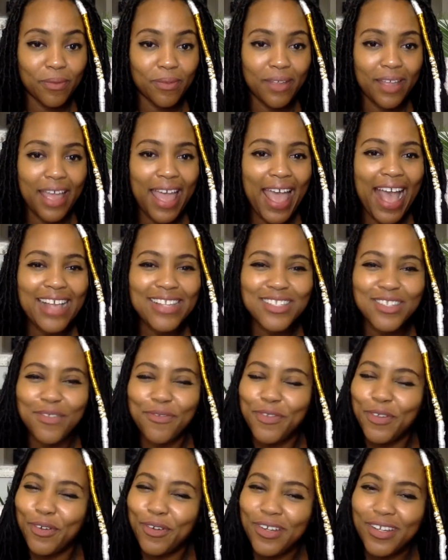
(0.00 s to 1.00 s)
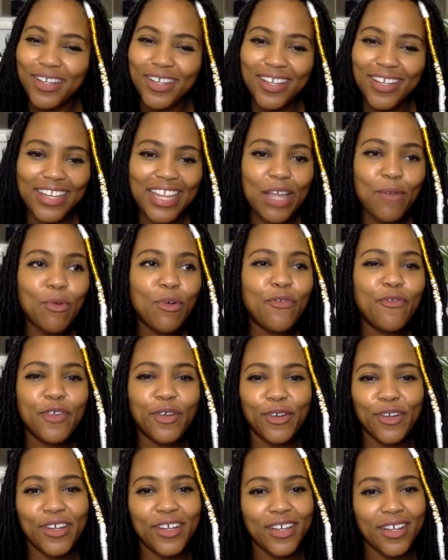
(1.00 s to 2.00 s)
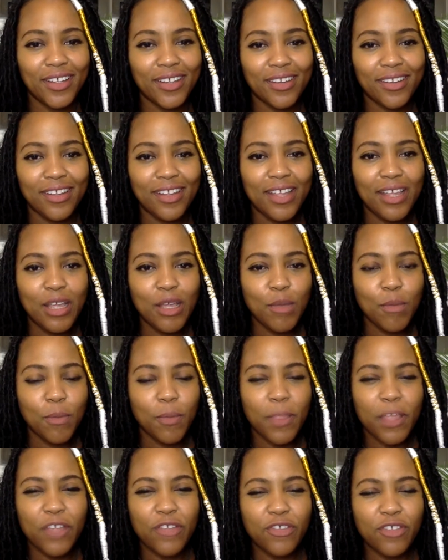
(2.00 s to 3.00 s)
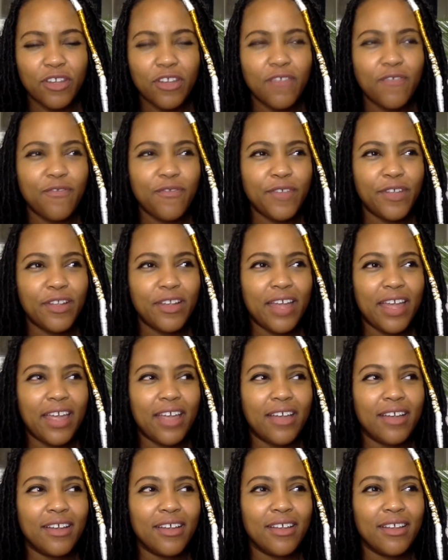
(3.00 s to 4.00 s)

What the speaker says: It has to feel good. It will feel good. It shouldn't feel like